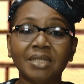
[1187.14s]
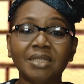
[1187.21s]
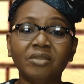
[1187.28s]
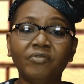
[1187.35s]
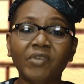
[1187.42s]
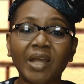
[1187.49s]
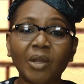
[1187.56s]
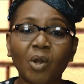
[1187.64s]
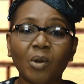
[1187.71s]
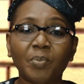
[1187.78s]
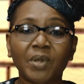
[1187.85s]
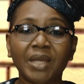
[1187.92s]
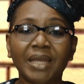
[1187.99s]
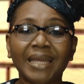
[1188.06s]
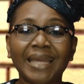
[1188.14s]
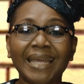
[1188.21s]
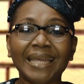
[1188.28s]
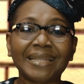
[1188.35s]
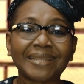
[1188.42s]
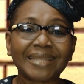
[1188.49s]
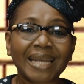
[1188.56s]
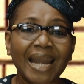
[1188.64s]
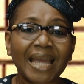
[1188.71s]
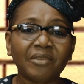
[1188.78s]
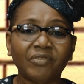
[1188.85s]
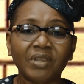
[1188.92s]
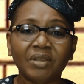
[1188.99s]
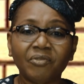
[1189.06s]
Develop a
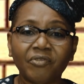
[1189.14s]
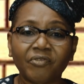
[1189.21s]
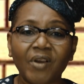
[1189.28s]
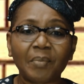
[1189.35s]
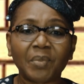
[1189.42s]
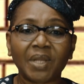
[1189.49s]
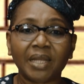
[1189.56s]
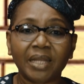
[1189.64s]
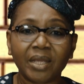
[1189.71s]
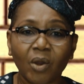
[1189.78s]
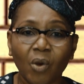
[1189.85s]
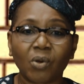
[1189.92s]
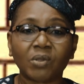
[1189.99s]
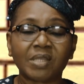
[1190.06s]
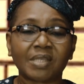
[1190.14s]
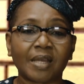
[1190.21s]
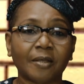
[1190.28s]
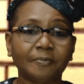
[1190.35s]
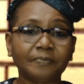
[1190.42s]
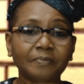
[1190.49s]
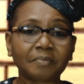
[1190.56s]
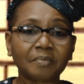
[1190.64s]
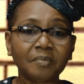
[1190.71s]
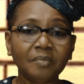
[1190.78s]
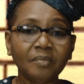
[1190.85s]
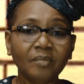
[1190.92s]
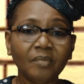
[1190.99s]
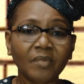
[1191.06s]
thriving family altar
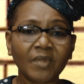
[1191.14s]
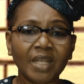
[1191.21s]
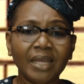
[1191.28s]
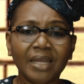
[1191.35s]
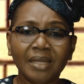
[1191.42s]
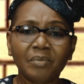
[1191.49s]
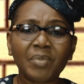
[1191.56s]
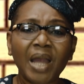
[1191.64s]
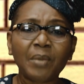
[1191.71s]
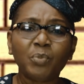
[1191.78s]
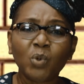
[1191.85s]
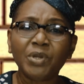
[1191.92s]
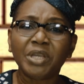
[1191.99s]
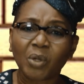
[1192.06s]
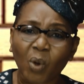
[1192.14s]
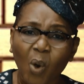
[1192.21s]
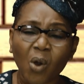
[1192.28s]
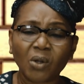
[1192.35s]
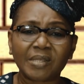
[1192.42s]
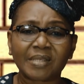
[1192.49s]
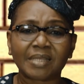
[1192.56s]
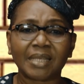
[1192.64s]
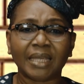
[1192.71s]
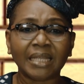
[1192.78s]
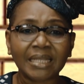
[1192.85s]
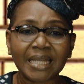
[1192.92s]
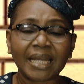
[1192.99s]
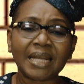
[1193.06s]
Bible records
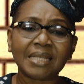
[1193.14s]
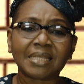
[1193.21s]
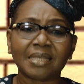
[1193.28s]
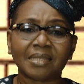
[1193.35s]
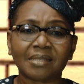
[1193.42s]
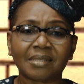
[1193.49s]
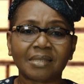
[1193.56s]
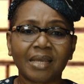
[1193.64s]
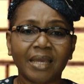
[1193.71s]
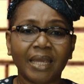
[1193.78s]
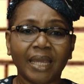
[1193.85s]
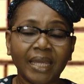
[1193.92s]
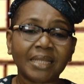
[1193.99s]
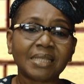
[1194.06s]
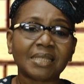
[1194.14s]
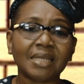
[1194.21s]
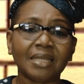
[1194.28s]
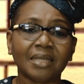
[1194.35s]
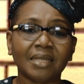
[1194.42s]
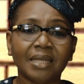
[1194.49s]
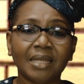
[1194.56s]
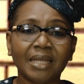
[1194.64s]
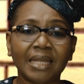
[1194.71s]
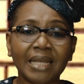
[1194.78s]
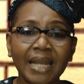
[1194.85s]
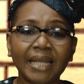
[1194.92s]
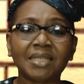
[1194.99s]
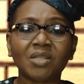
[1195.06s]
in Genesis 18,
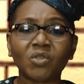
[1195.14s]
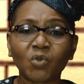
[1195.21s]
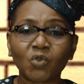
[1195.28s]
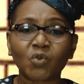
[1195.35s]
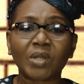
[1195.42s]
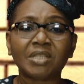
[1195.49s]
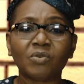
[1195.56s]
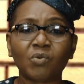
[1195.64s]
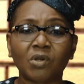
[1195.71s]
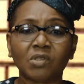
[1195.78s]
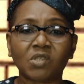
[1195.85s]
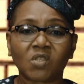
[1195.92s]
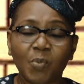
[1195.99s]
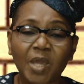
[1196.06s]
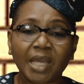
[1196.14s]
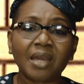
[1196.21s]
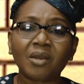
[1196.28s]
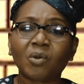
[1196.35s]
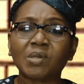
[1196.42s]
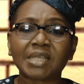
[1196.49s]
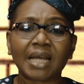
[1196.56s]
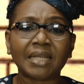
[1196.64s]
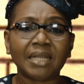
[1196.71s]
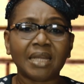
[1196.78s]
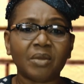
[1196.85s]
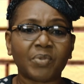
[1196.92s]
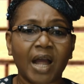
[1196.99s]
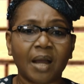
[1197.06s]
19 to 21, speaking concerning
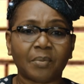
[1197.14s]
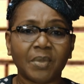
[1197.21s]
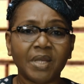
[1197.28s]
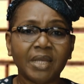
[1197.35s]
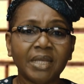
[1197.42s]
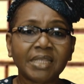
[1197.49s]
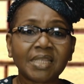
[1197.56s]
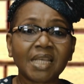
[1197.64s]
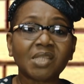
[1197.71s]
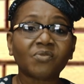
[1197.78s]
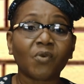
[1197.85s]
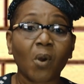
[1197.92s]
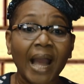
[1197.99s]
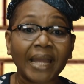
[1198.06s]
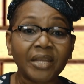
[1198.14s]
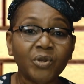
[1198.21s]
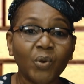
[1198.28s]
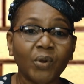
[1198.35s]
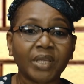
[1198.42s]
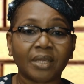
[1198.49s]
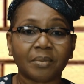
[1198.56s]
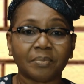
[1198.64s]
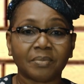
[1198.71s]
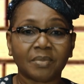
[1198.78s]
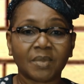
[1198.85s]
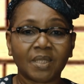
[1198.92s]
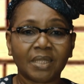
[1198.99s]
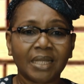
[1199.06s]
Abraham, says, For I know him,
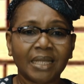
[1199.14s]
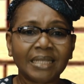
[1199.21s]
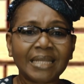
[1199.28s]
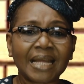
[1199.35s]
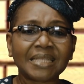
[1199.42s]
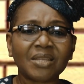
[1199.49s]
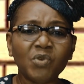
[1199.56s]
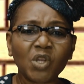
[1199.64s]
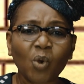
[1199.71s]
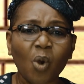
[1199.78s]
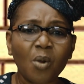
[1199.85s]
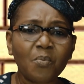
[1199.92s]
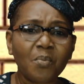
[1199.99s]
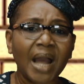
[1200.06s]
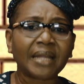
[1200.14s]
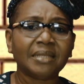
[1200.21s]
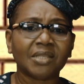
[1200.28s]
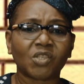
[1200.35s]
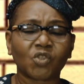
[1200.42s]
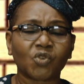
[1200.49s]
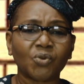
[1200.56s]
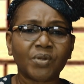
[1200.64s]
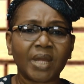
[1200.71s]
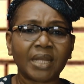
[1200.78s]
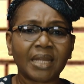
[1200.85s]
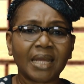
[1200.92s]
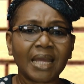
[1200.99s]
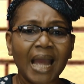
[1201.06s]
that he will command his children
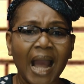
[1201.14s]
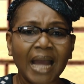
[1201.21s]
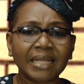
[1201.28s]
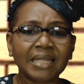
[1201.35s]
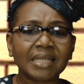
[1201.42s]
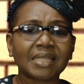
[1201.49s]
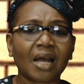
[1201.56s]
and his